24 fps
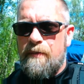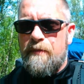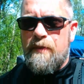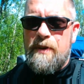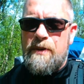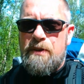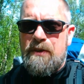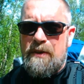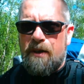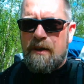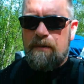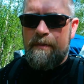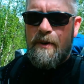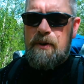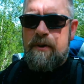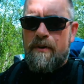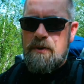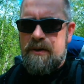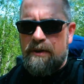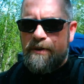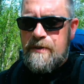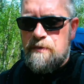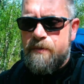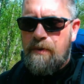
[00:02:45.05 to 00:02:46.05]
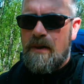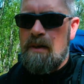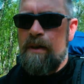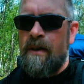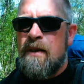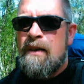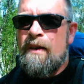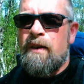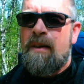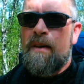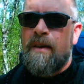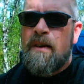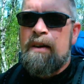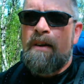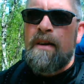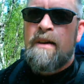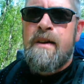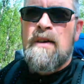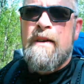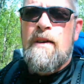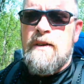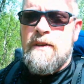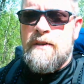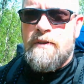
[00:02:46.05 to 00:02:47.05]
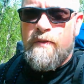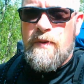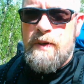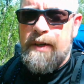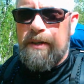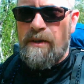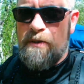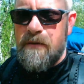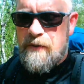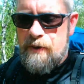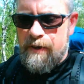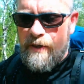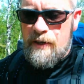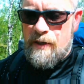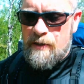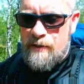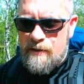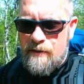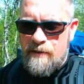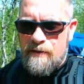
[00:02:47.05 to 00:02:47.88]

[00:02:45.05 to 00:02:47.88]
We just come across this one Swedish fella